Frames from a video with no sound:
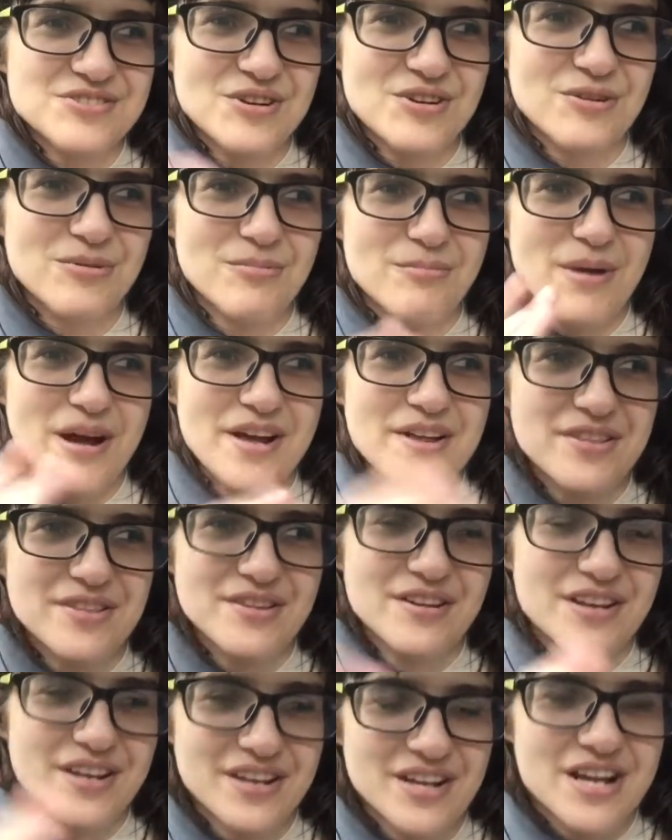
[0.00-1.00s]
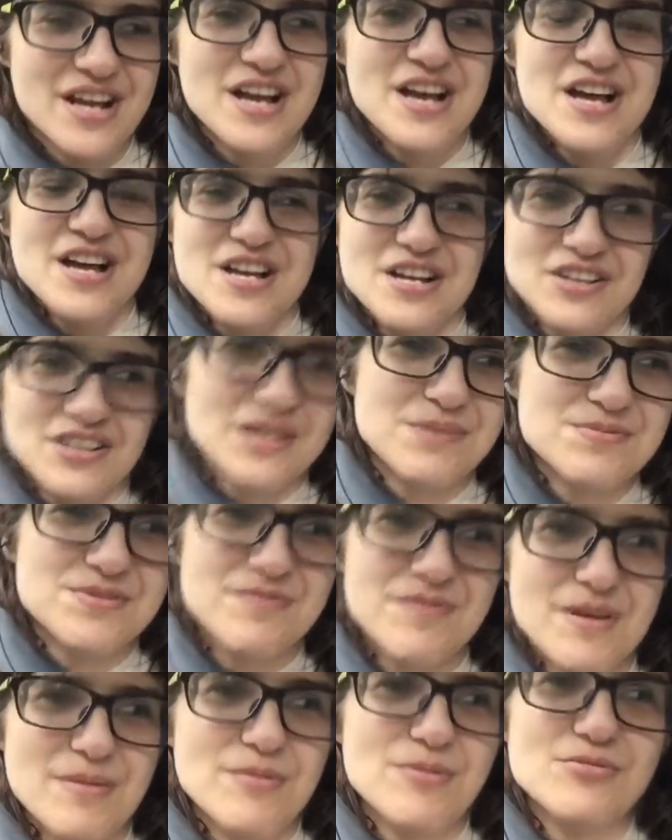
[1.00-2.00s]
song, behind like clips
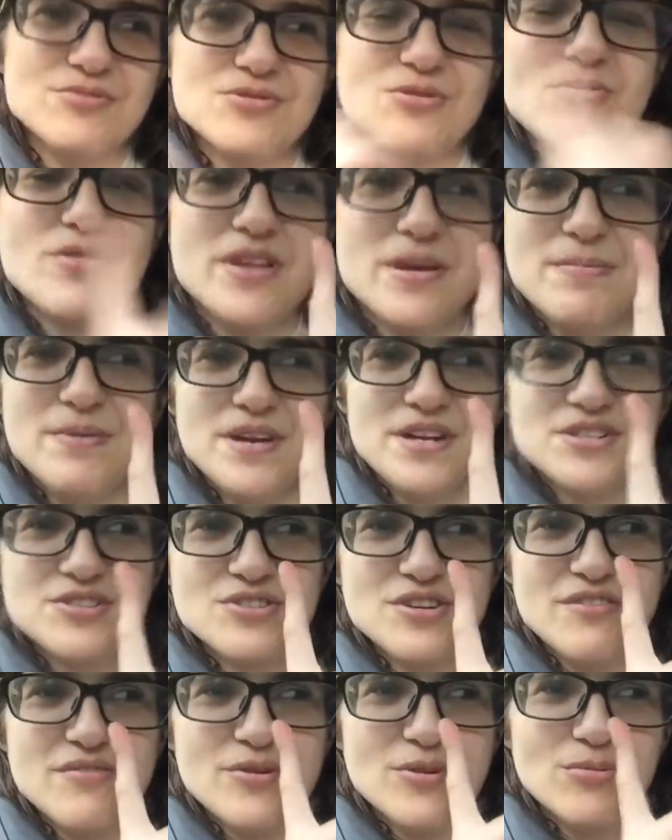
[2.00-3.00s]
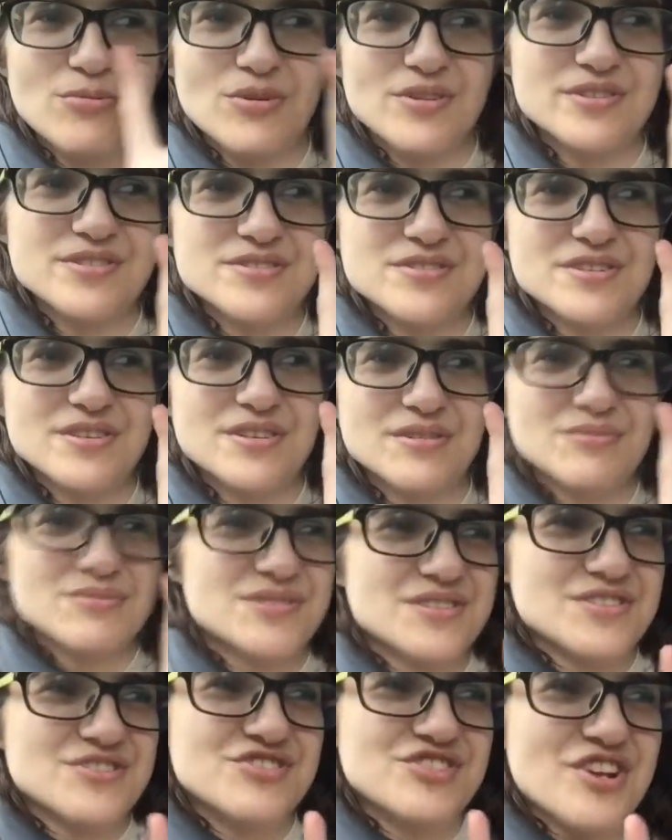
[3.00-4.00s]
of them. It was only a picture of their one son.
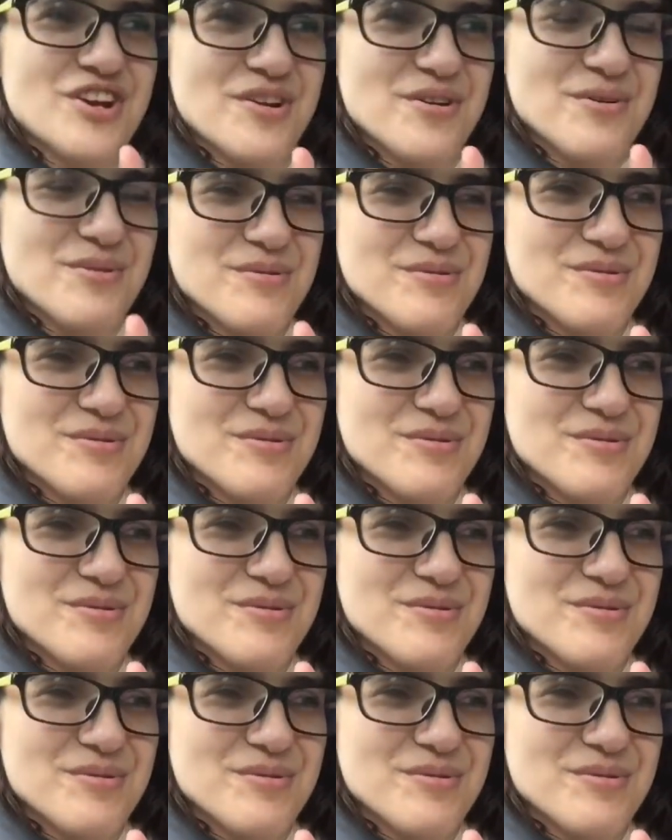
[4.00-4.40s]
Was it Joe?